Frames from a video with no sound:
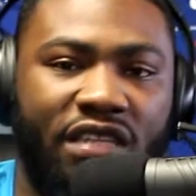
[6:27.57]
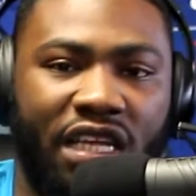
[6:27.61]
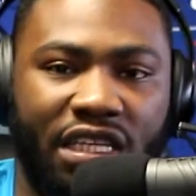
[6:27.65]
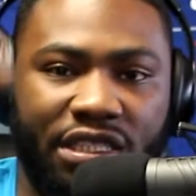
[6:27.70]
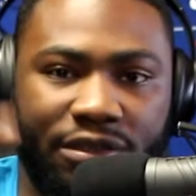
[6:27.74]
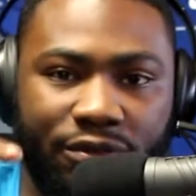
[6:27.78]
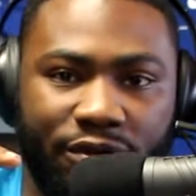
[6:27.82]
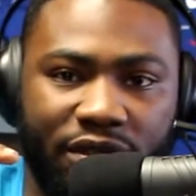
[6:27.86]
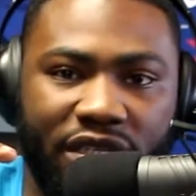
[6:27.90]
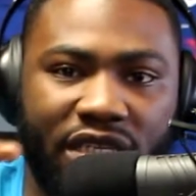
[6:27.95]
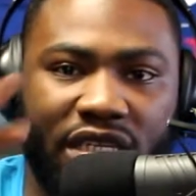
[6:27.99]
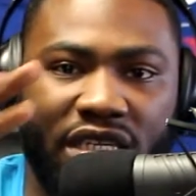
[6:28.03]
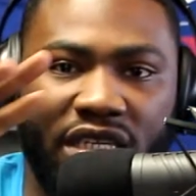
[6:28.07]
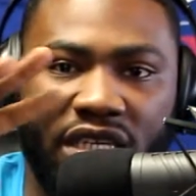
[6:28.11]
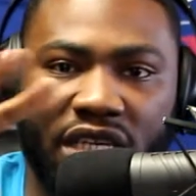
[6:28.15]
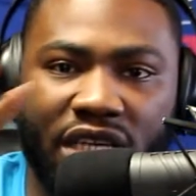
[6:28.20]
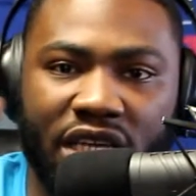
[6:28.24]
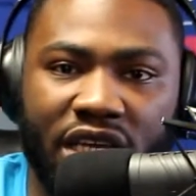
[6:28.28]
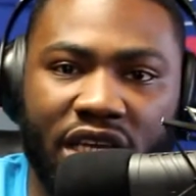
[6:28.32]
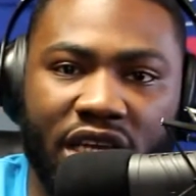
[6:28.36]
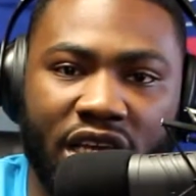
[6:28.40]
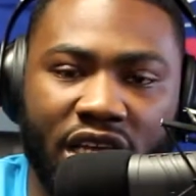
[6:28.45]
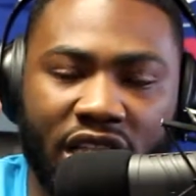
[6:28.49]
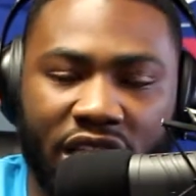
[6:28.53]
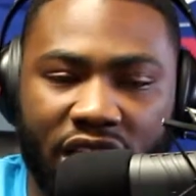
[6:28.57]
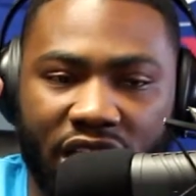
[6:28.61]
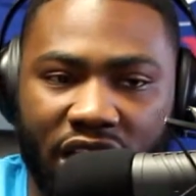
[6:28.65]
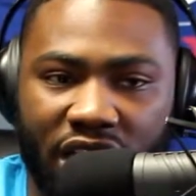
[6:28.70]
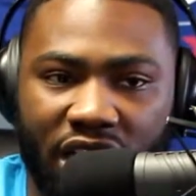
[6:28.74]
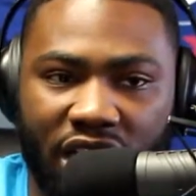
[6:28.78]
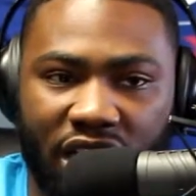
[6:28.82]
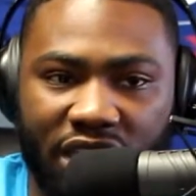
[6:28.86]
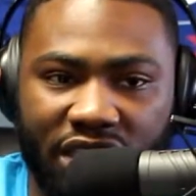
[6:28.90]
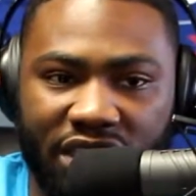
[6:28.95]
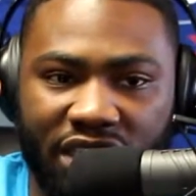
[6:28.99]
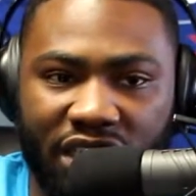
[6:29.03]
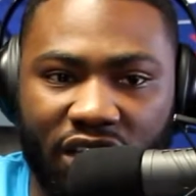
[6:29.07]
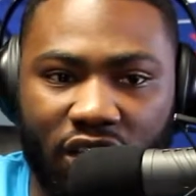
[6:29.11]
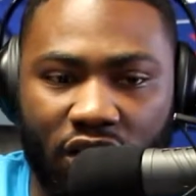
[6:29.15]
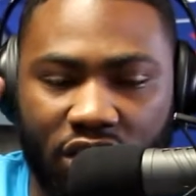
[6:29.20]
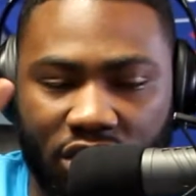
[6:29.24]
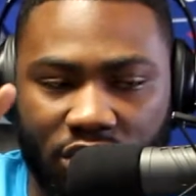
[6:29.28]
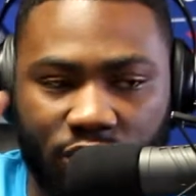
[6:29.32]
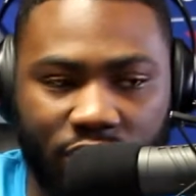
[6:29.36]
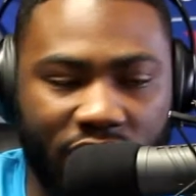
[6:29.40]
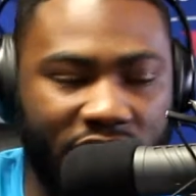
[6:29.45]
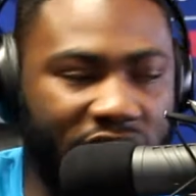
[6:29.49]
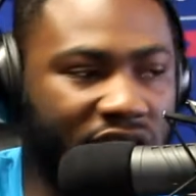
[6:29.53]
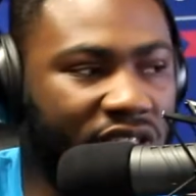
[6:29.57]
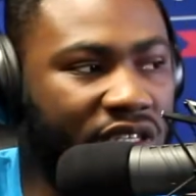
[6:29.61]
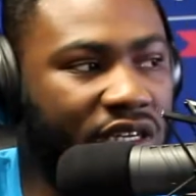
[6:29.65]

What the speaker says: That's when the Seahawks went to